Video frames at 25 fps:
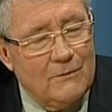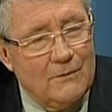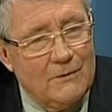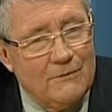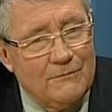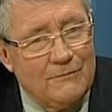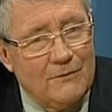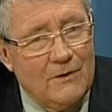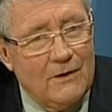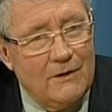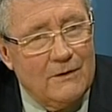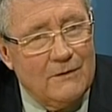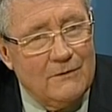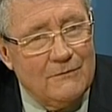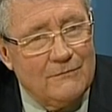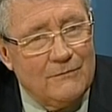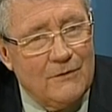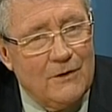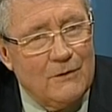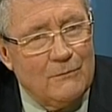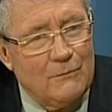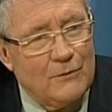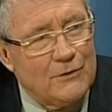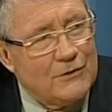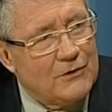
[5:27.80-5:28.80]
if
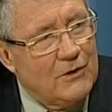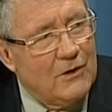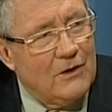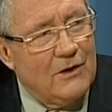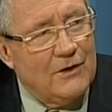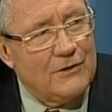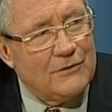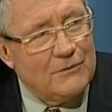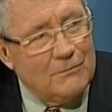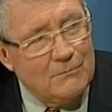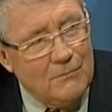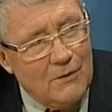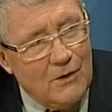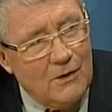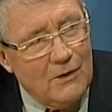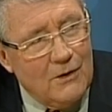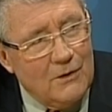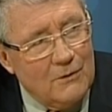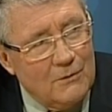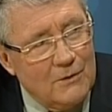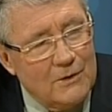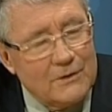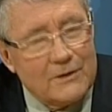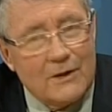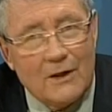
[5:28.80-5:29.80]
I retired
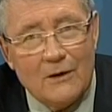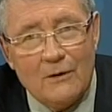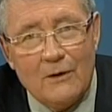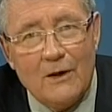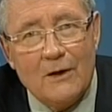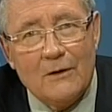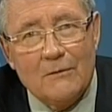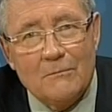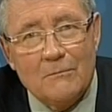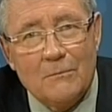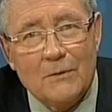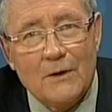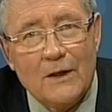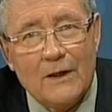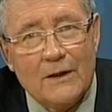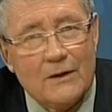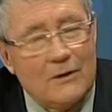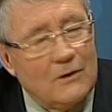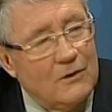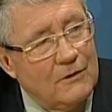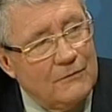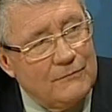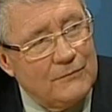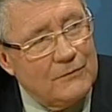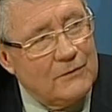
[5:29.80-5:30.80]
tomorrow, I'd go out and play
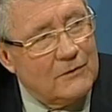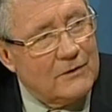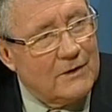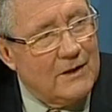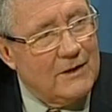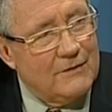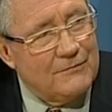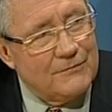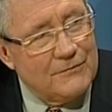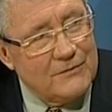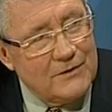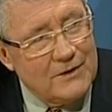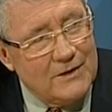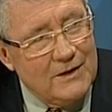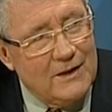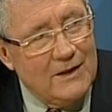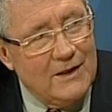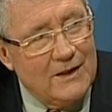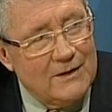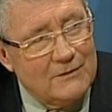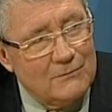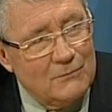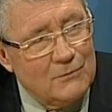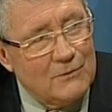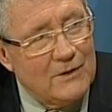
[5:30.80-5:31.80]
golf and look after the
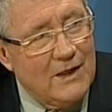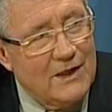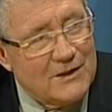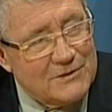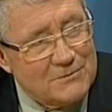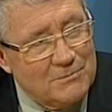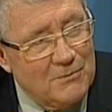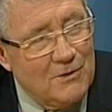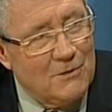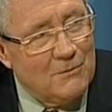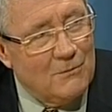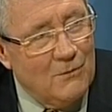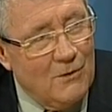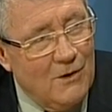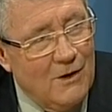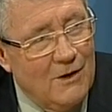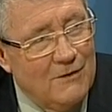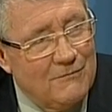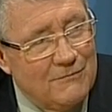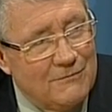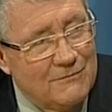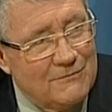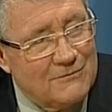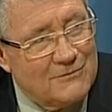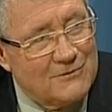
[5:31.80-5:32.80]
garden. Well, ask my
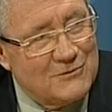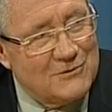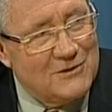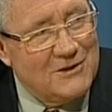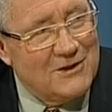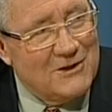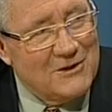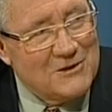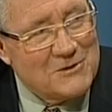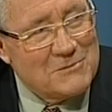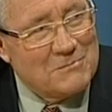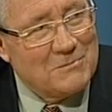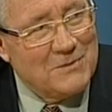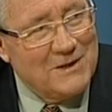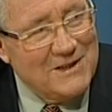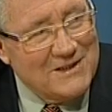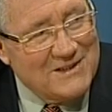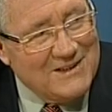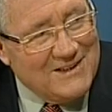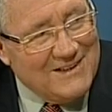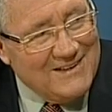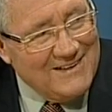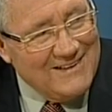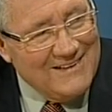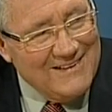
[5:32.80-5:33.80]
wife. She knows
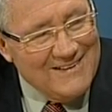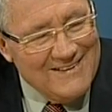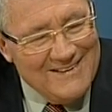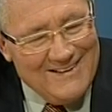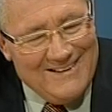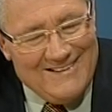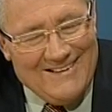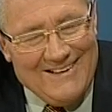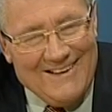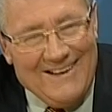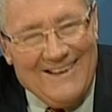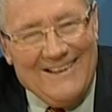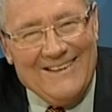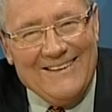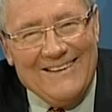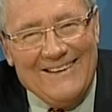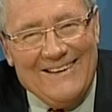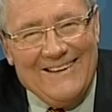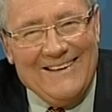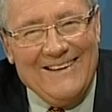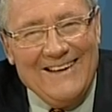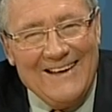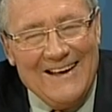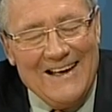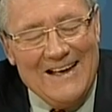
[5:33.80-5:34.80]
better.
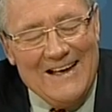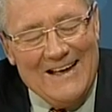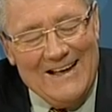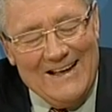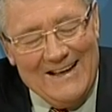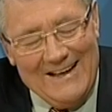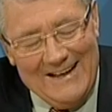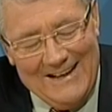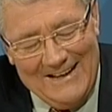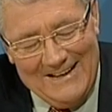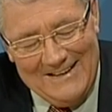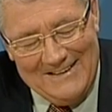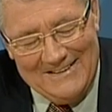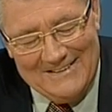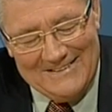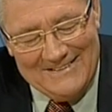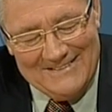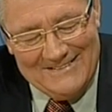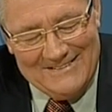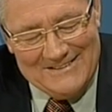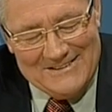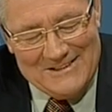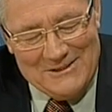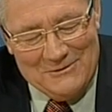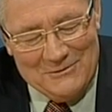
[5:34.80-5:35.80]
And
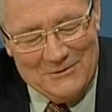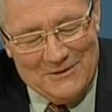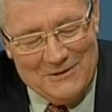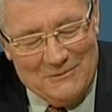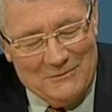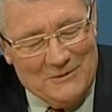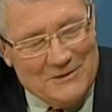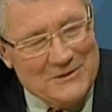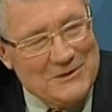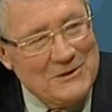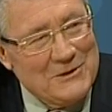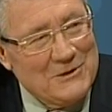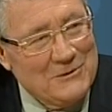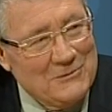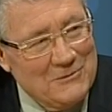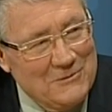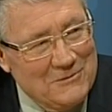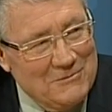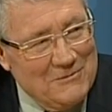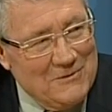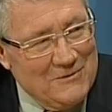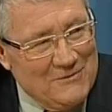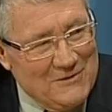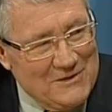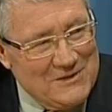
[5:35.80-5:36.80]
she wouldn't know what to do
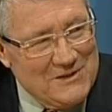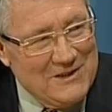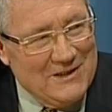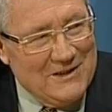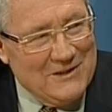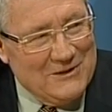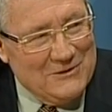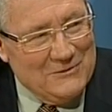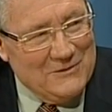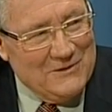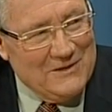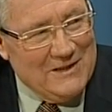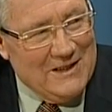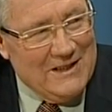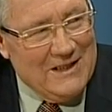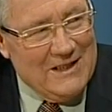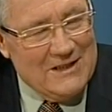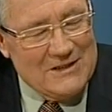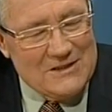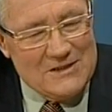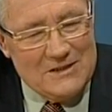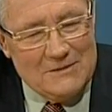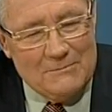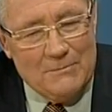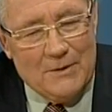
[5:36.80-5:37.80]
with me if I started doing that,
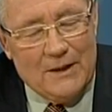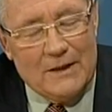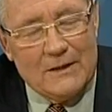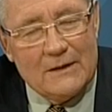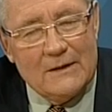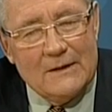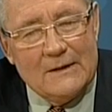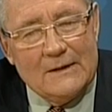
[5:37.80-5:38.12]
actually. But